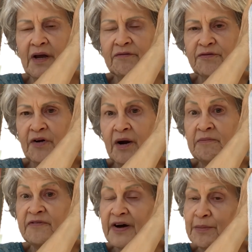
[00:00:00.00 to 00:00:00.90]
from
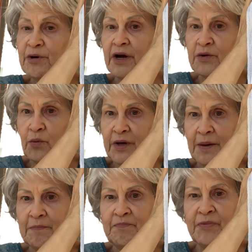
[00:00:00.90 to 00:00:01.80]
Fiber on a
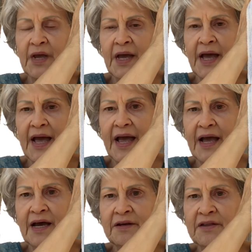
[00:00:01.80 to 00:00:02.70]
Whim.
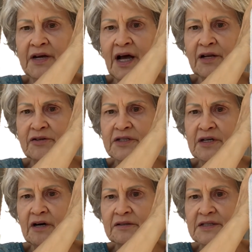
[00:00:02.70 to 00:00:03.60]
And the color is
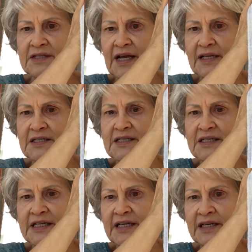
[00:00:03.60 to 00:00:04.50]
called
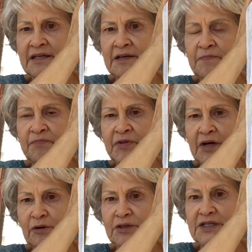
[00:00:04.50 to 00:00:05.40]
Celestine
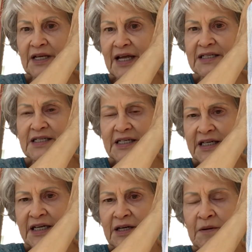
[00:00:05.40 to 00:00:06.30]
or
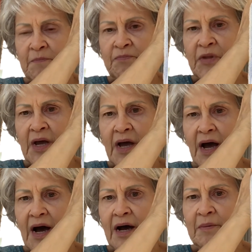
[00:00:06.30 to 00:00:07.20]
Celestine.
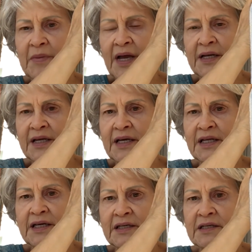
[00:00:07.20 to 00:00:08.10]
And it
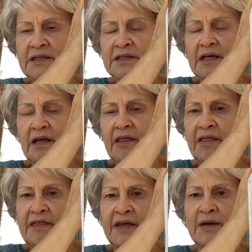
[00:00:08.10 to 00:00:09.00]
is
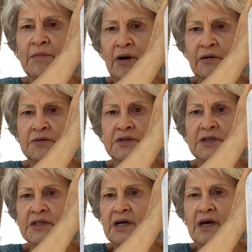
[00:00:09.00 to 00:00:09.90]
the most